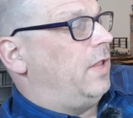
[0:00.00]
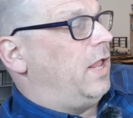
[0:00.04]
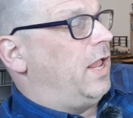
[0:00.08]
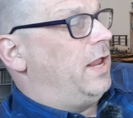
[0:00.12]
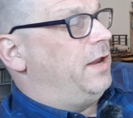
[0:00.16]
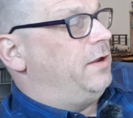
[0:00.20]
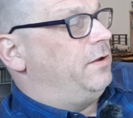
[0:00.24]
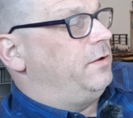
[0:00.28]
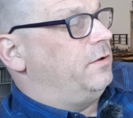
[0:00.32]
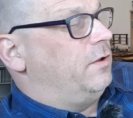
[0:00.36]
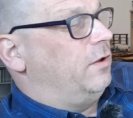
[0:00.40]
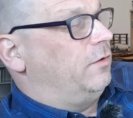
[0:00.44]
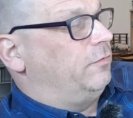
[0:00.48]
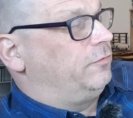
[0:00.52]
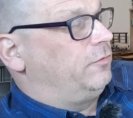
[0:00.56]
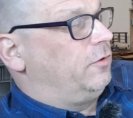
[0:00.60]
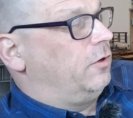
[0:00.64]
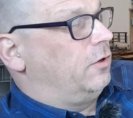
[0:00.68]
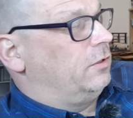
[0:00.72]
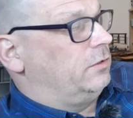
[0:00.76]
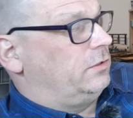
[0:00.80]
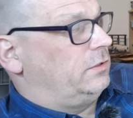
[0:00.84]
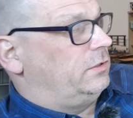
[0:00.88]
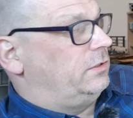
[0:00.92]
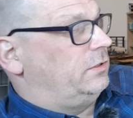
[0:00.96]
And of
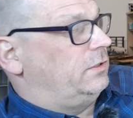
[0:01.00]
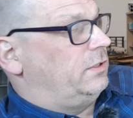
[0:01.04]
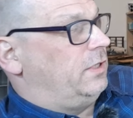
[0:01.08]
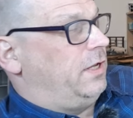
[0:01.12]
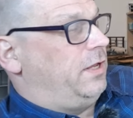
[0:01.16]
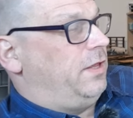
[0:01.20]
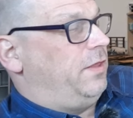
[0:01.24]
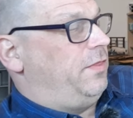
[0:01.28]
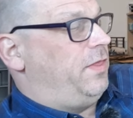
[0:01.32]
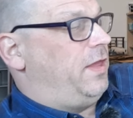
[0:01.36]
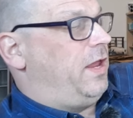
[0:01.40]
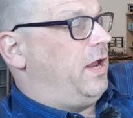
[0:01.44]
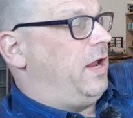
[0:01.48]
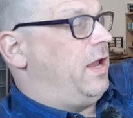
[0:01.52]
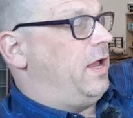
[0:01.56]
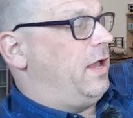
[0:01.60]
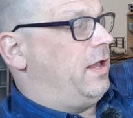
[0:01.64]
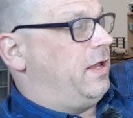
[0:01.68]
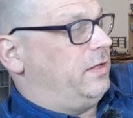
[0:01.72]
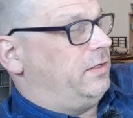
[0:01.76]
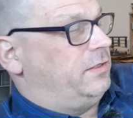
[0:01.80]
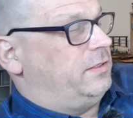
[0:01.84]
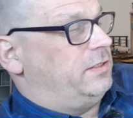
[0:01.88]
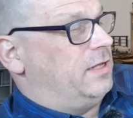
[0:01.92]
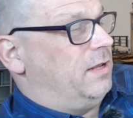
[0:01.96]
course, uh, there
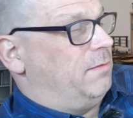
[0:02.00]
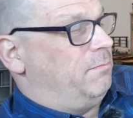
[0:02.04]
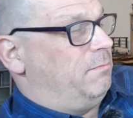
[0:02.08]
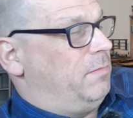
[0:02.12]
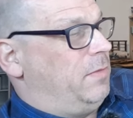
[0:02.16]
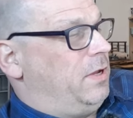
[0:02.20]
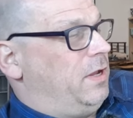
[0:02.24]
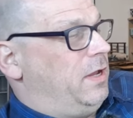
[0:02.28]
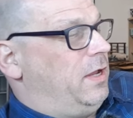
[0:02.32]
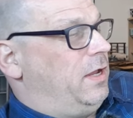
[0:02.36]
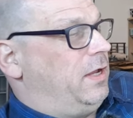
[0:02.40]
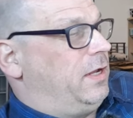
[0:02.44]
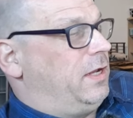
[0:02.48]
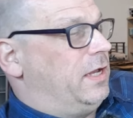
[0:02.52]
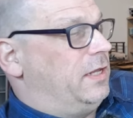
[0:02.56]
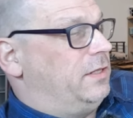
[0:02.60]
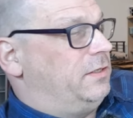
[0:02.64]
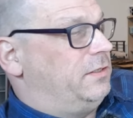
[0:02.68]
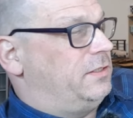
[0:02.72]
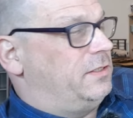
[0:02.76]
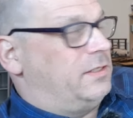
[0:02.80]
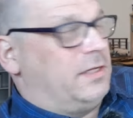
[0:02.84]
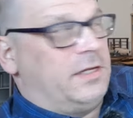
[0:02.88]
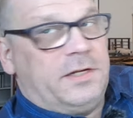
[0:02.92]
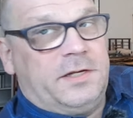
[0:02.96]
are some uh,
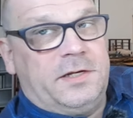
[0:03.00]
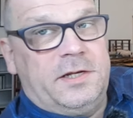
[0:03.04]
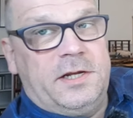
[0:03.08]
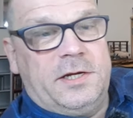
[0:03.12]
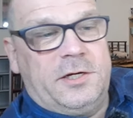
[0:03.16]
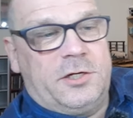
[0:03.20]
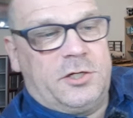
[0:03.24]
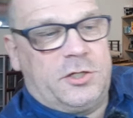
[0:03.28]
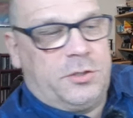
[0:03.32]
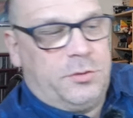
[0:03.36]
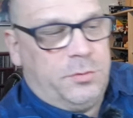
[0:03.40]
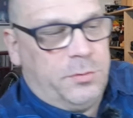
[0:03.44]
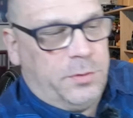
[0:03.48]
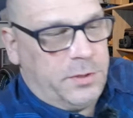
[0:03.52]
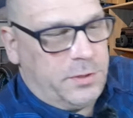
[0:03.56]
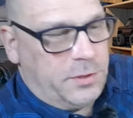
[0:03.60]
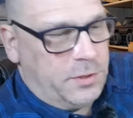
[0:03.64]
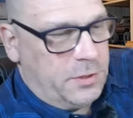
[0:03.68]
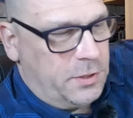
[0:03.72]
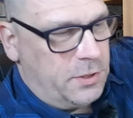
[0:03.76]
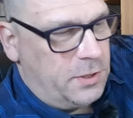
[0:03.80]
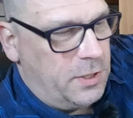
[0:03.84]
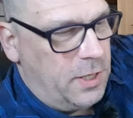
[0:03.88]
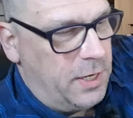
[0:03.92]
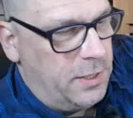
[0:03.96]
guns attached to
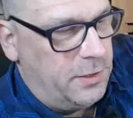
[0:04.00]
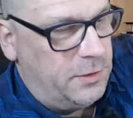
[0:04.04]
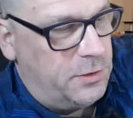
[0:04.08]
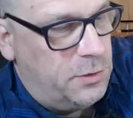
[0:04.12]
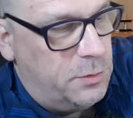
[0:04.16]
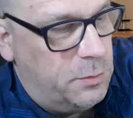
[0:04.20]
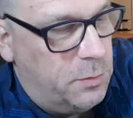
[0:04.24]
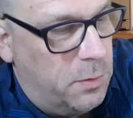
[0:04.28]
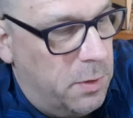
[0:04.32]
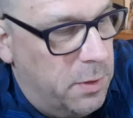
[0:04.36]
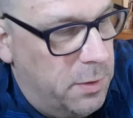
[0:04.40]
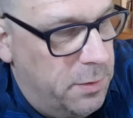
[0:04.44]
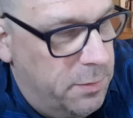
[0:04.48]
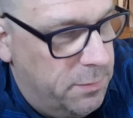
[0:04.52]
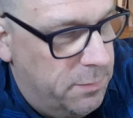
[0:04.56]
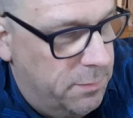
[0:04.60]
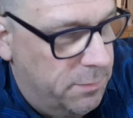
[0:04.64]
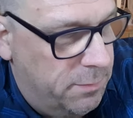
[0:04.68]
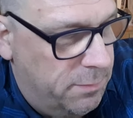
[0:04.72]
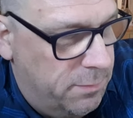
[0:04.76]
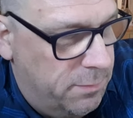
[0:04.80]
it and so on.